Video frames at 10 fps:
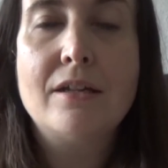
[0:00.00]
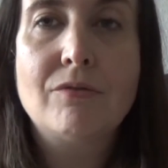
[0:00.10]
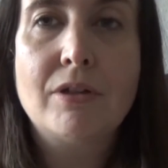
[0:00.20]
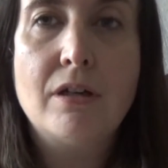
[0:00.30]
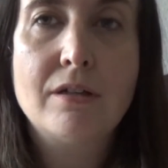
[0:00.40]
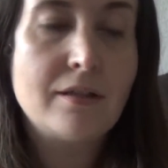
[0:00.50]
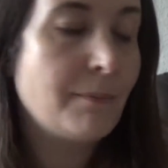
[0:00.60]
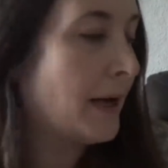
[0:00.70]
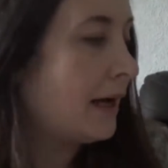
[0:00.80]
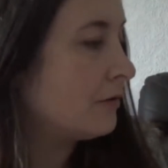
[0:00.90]
as regards a
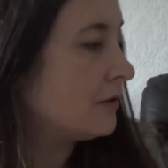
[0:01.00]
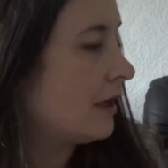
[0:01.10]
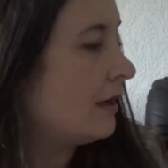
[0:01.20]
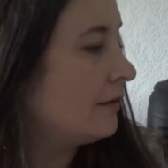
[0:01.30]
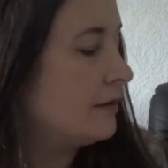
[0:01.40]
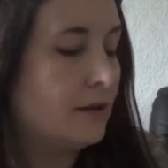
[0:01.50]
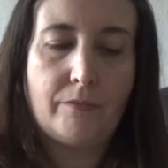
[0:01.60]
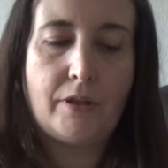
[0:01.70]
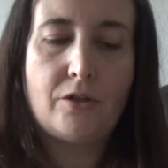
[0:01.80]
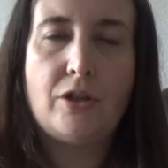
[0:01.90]
powder, because